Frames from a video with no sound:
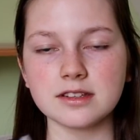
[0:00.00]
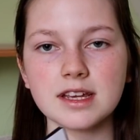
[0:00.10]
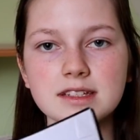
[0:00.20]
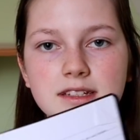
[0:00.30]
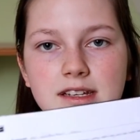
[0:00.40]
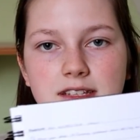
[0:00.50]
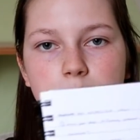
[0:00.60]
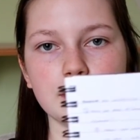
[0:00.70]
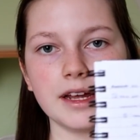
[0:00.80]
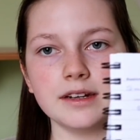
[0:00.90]
So there's an essay
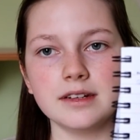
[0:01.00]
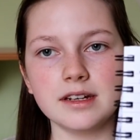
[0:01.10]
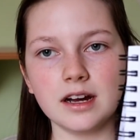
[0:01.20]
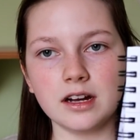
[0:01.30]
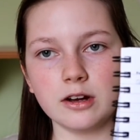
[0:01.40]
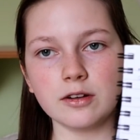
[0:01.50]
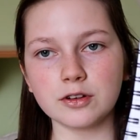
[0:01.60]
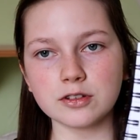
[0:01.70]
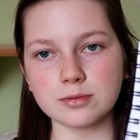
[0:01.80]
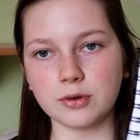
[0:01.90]
plan. I know I've
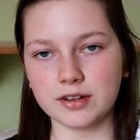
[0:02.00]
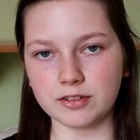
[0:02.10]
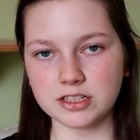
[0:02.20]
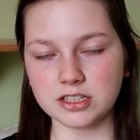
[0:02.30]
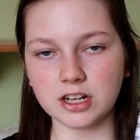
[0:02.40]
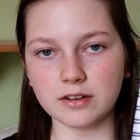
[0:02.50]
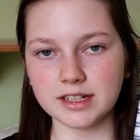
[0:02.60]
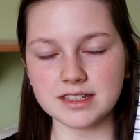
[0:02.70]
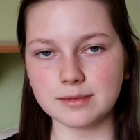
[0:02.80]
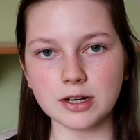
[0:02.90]
got small handwriting, you can't
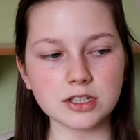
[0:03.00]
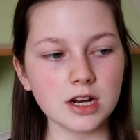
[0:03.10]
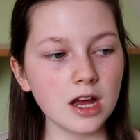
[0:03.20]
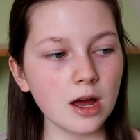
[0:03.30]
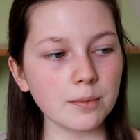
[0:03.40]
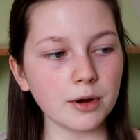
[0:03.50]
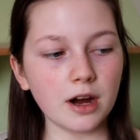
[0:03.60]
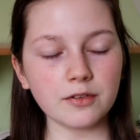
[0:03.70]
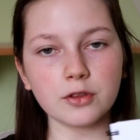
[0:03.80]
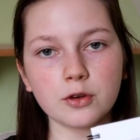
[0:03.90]
really see much, but
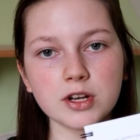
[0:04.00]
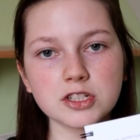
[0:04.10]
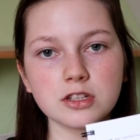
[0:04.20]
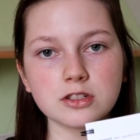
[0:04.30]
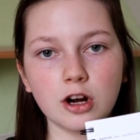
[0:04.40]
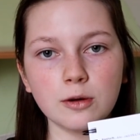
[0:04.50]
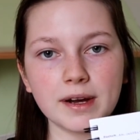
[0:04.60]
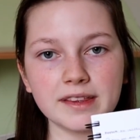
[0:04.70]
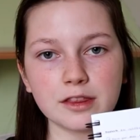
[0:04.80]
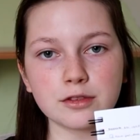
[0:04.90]
I've got the question at the top
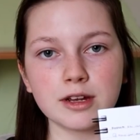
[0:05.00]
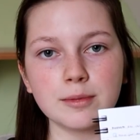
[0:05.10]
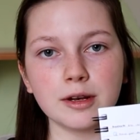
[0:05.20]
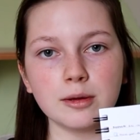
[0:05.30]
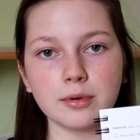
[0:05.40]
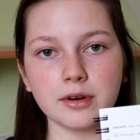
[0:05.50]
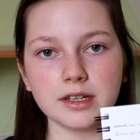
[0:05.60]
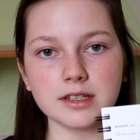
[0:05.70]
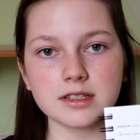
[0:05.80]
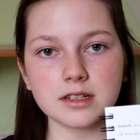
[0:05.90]
and then 3 bullet
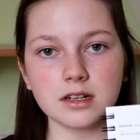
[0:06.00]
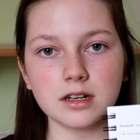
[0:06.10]
points